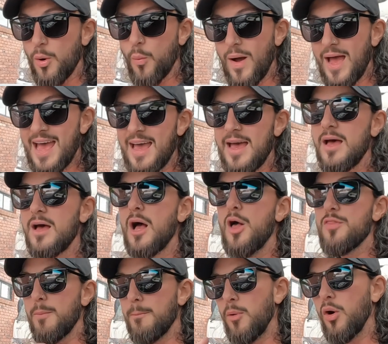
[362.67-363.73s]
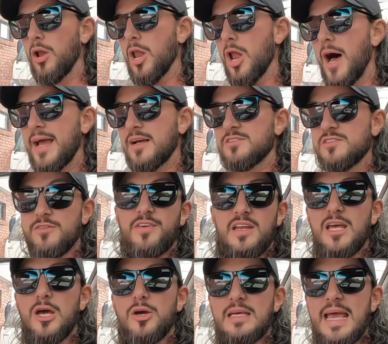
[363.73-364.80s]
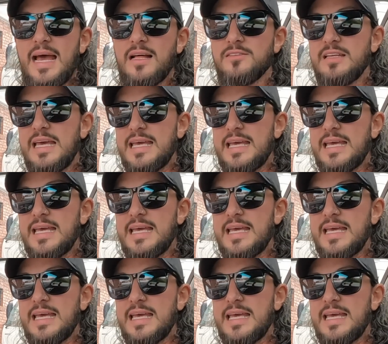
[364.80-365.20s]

I'm aware, the more likes the video gets,